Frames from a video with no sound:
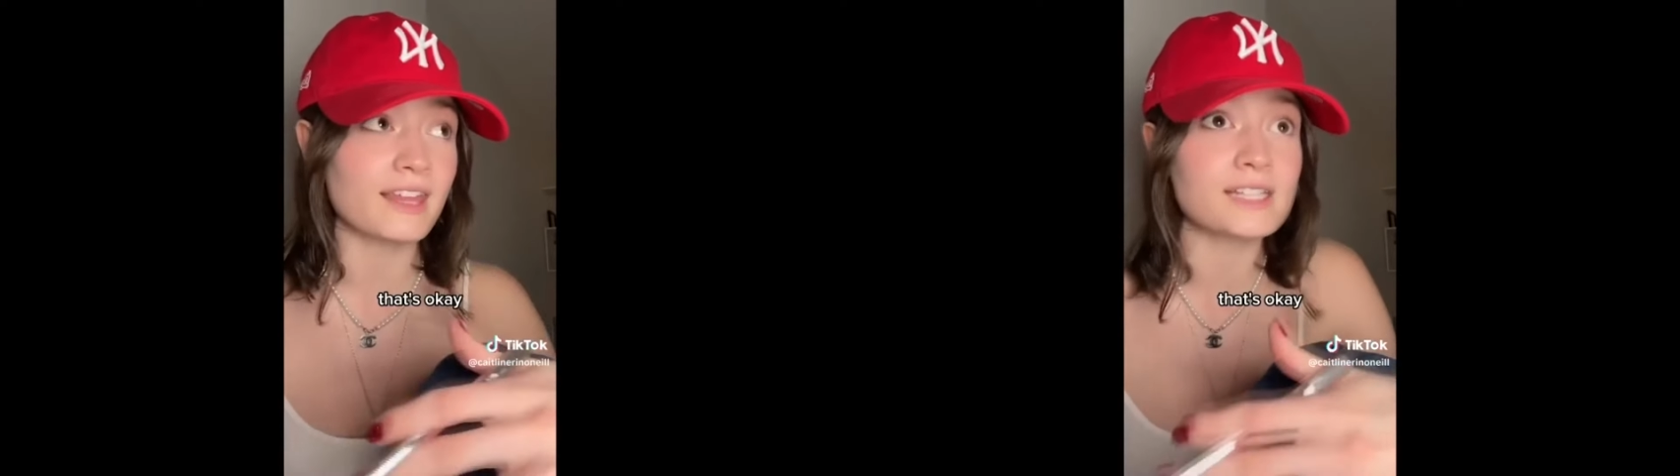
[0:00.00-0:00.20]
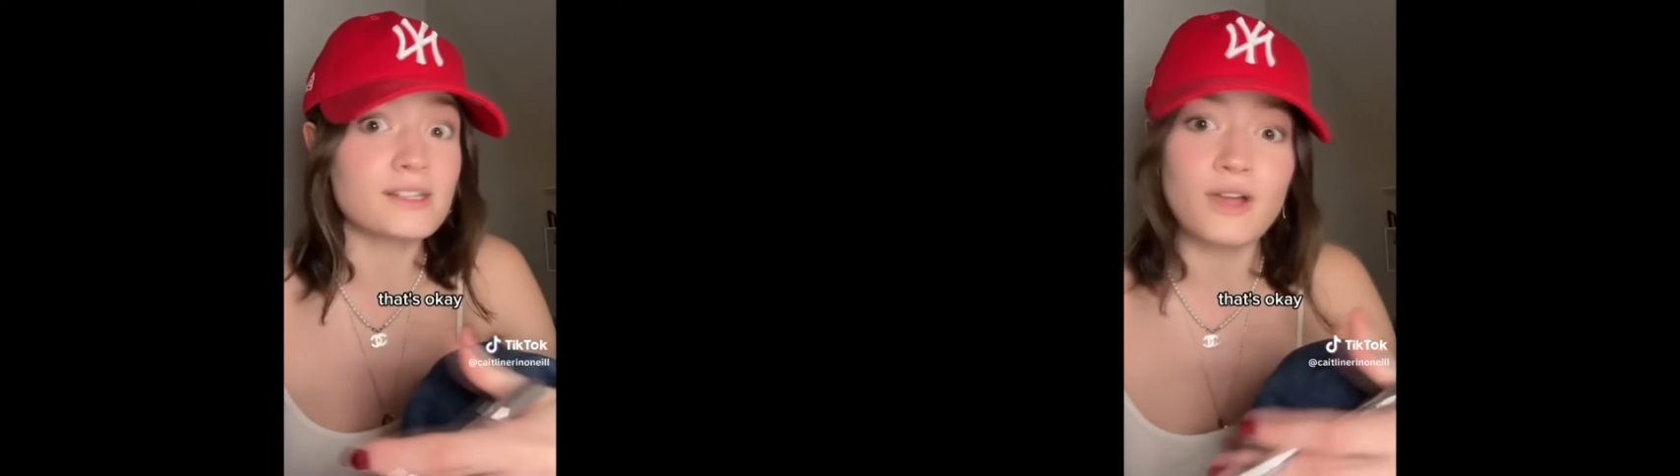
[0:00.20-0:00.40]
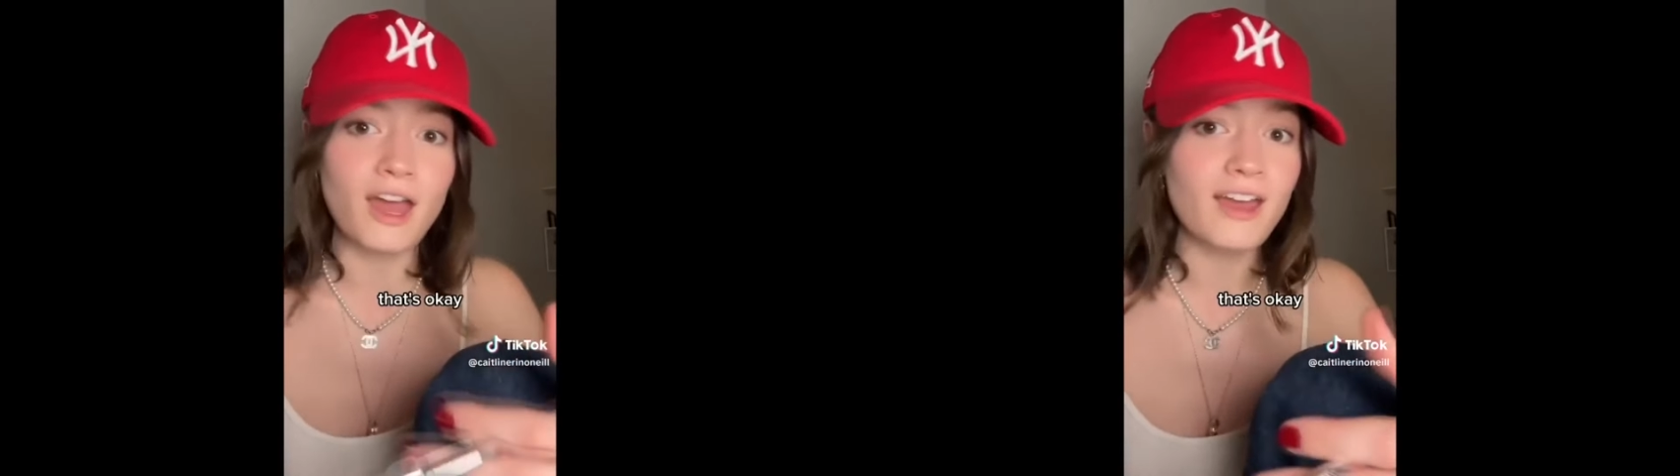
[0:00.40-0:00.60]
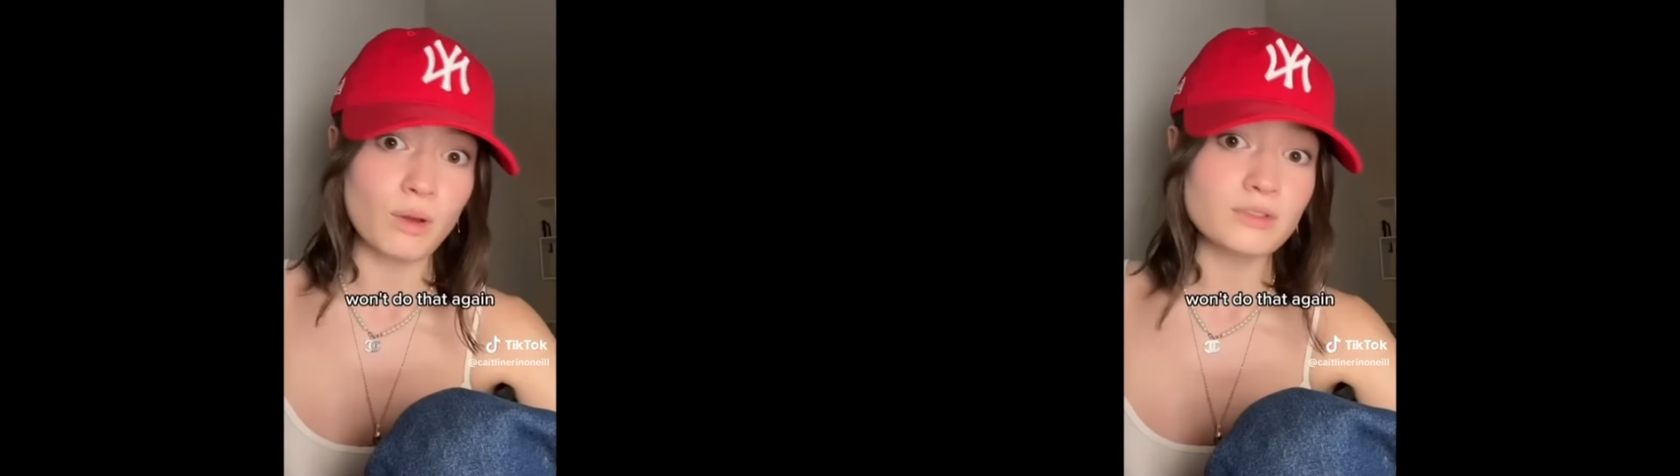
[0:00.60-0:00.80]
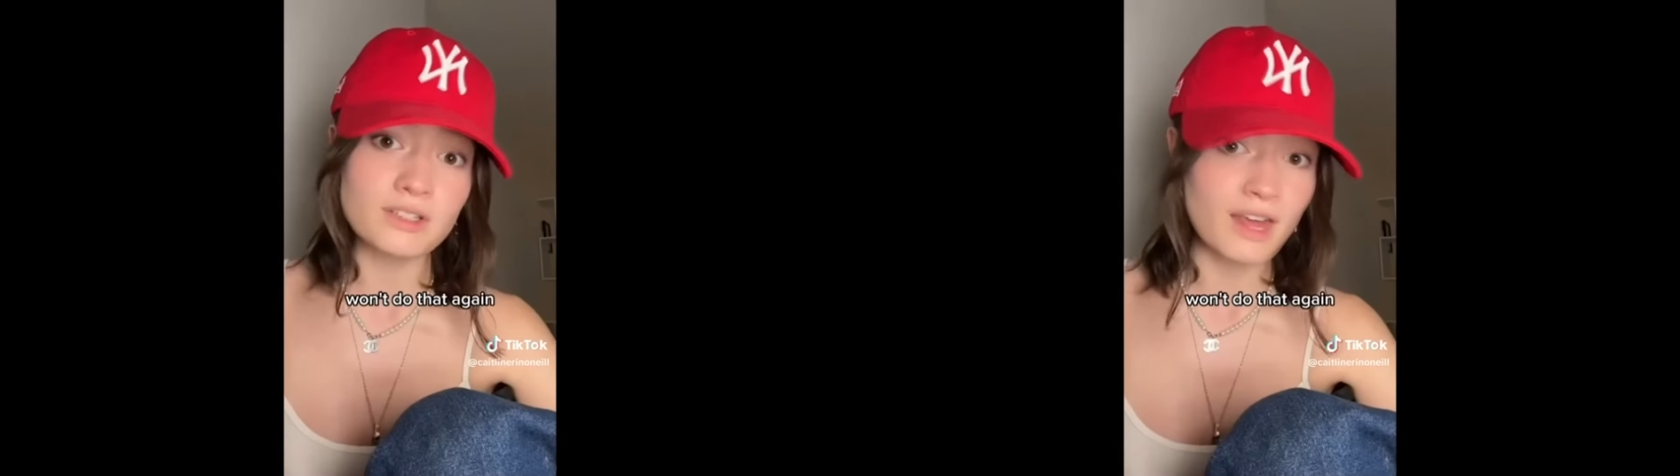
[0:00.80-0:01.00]
That's okay.
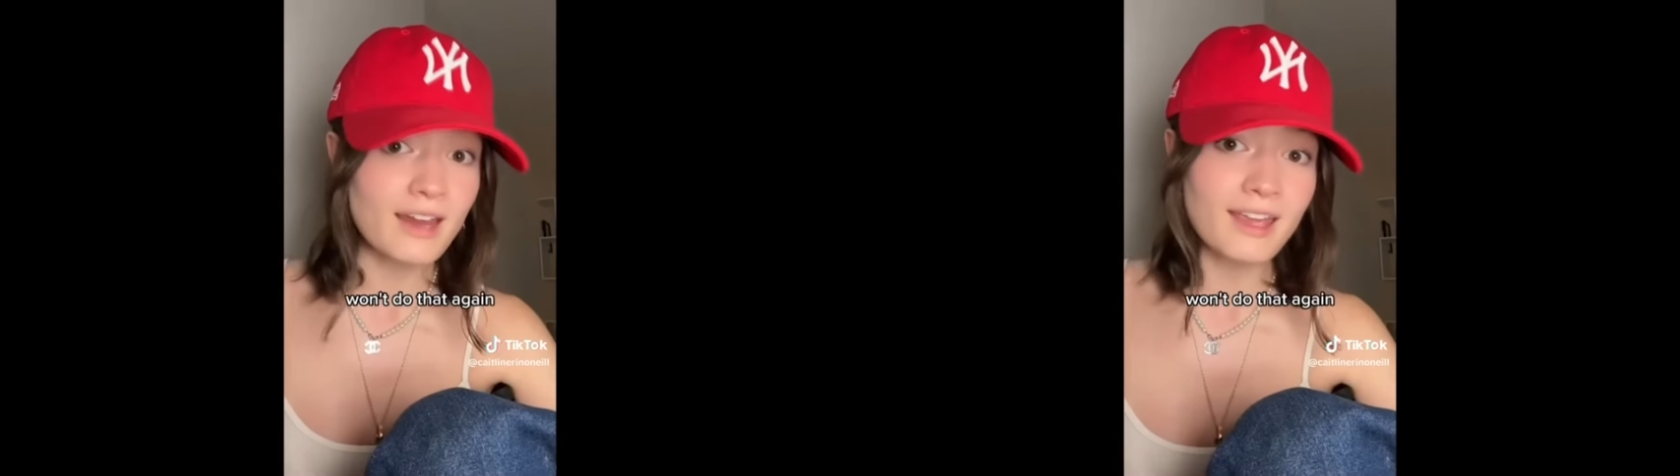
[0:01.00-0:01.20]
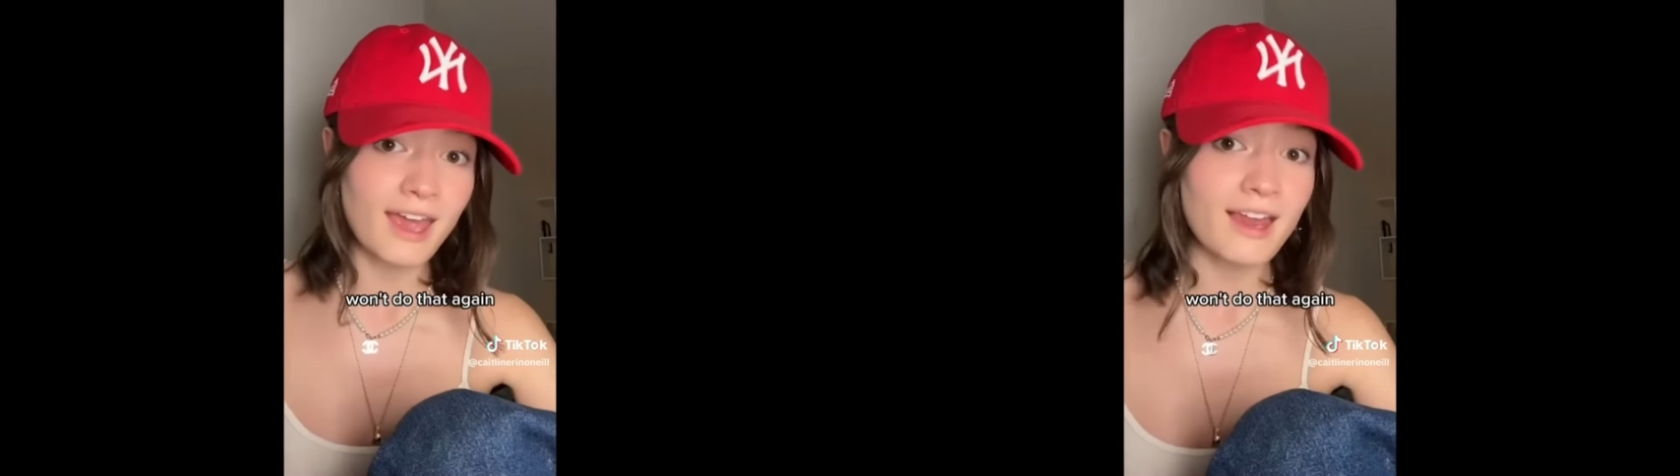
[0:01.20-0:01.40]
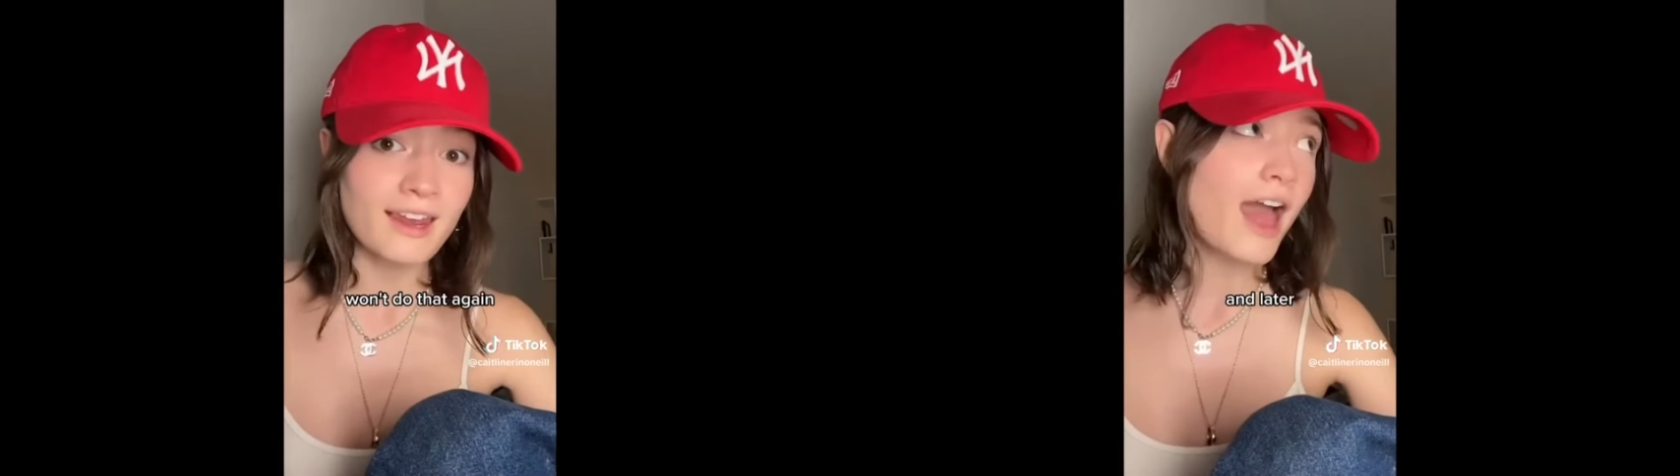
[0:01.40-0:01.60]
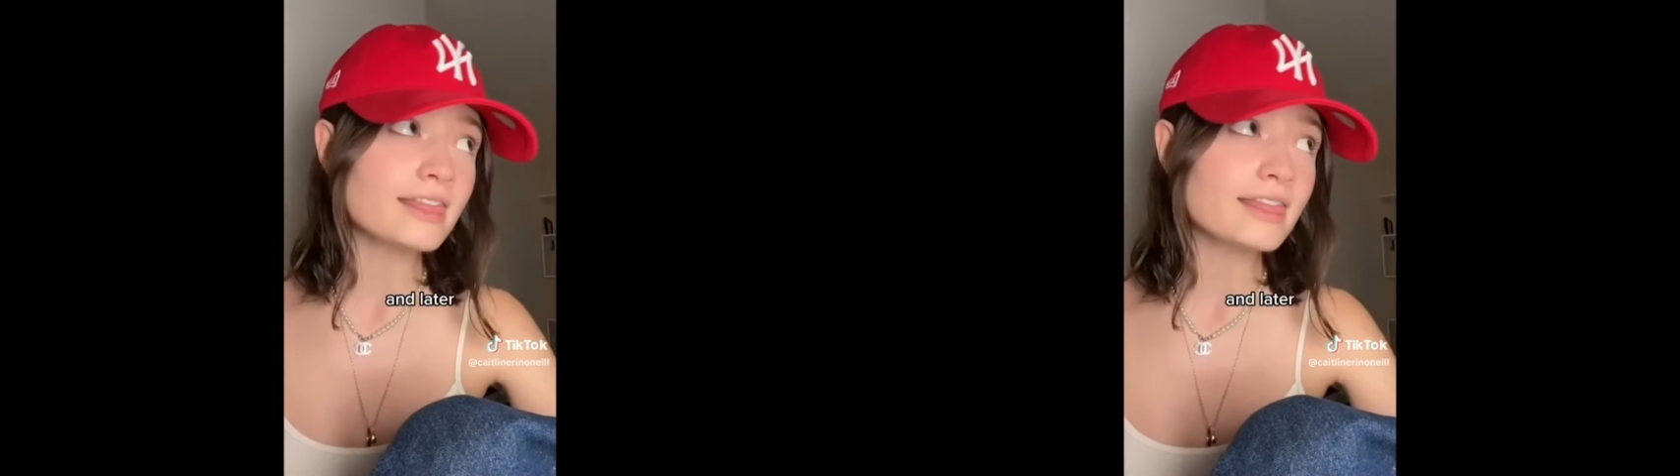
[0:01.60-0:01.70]
Won't do that again."